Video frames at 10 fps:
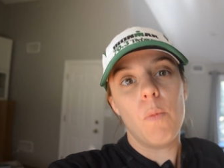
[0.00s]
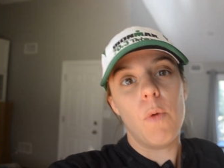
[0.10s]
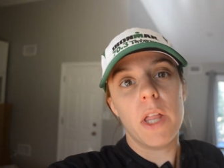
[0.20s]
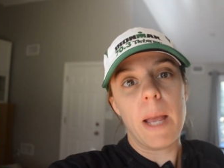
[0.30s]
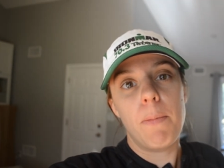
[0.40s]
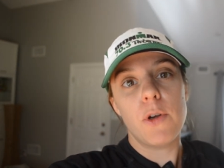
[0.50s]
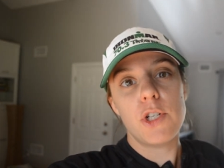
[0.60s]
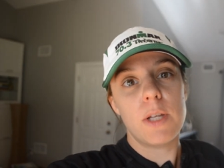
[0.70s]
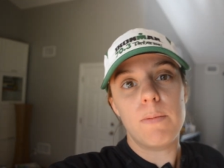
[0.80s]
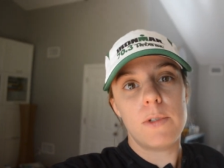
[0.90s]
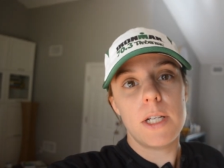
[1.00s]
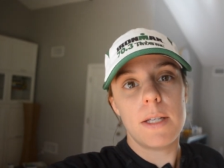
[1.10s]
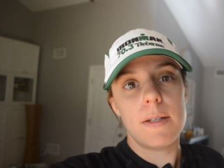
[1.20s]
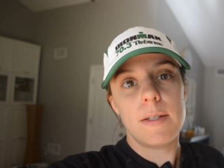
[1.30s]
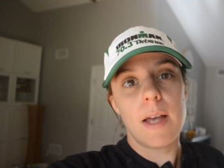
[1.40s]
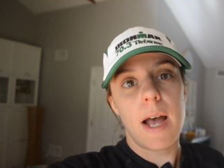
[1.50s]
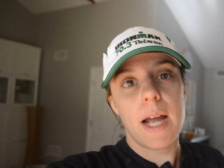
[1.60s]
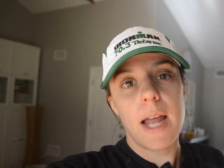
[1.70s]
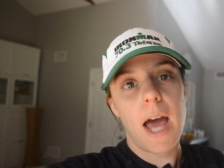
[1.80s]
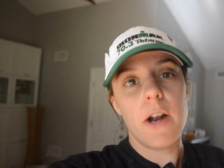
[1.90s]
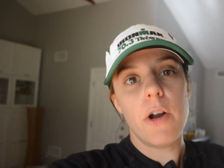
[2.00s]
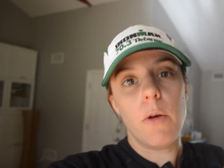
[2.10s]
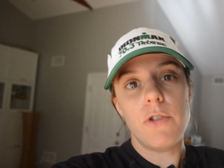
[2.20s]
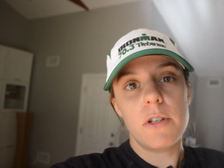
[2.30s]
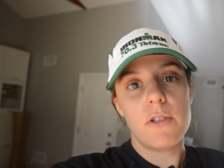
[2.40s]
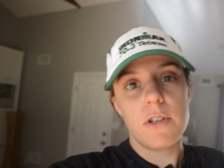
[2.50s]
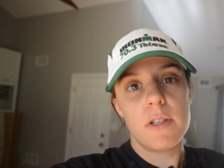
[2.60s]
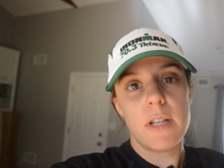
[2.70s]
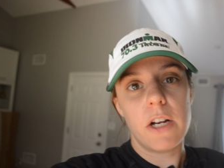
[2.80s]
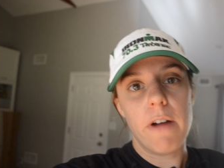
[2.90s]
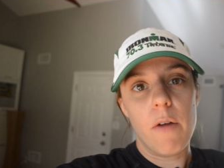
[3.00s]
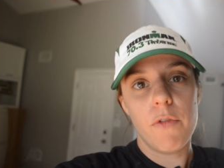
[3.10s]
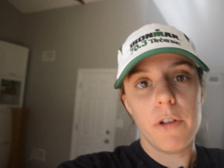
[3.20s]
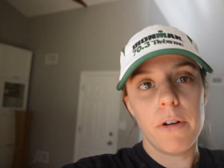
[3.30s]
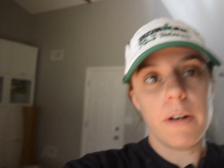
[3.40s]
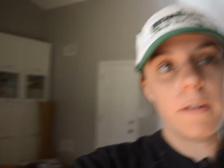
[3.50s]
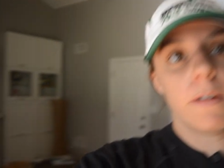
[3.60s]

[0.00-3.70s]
will I push them to the side? I don't know, just, just stick around for the run.